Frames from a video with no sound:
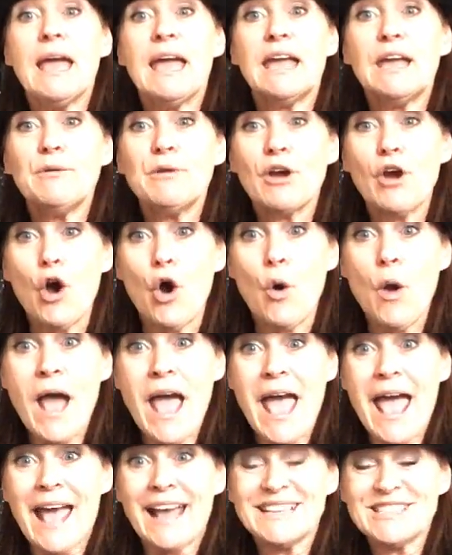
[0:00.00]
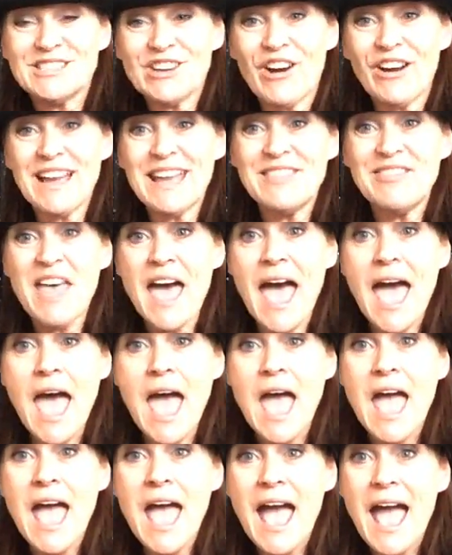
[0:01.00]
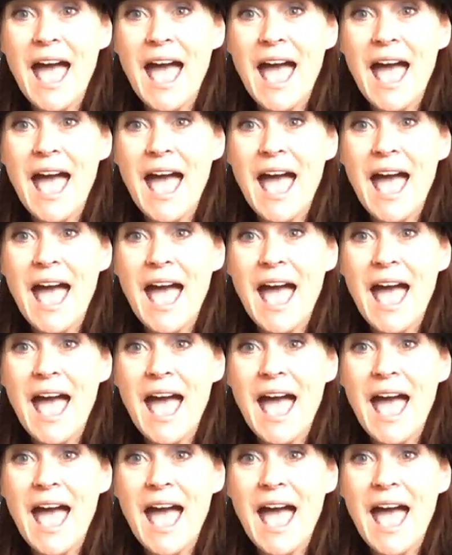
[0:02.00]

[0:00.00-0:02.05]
Here we go. It's not in there.